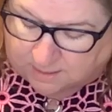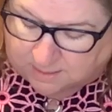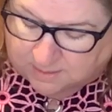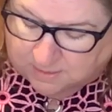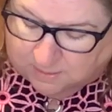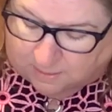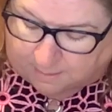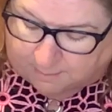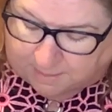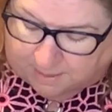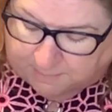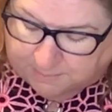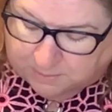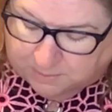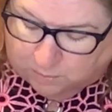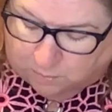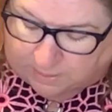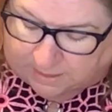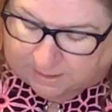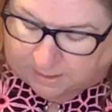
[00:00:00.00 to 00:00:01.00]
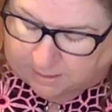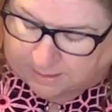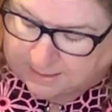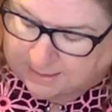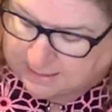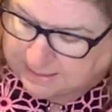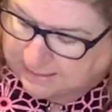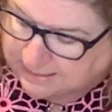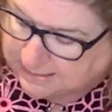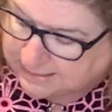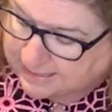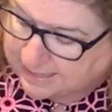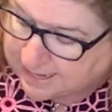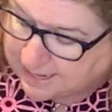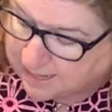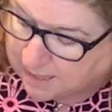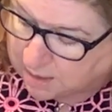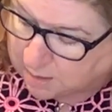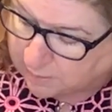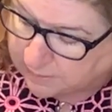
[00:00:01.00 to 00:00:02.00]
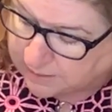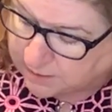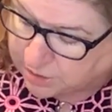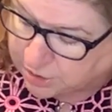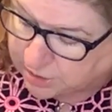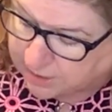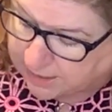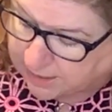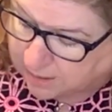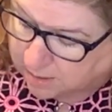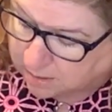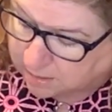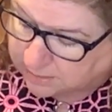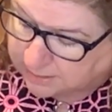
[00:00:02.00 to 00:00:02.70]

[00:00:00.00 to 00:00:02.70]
So I'm up to where he's now in jail.